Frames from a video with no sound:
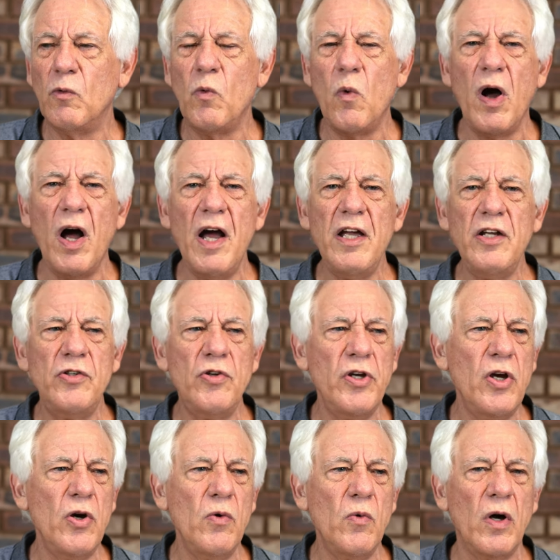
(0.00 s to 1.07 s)
why do
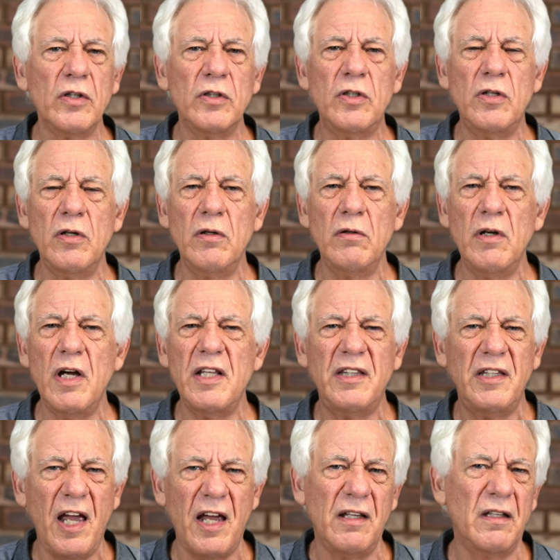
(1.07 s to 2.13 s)
you want to
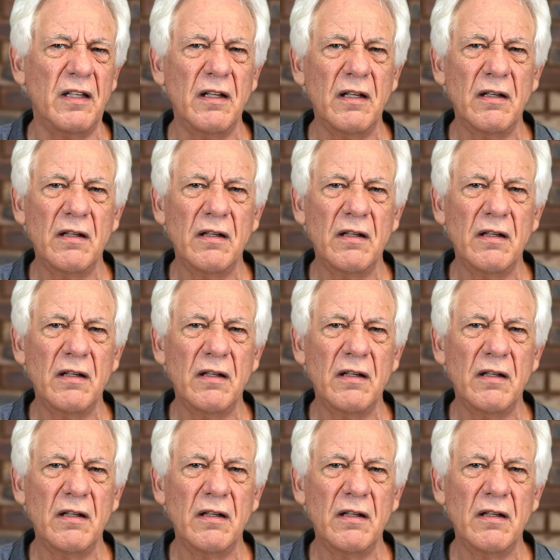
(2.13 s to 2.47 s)
attend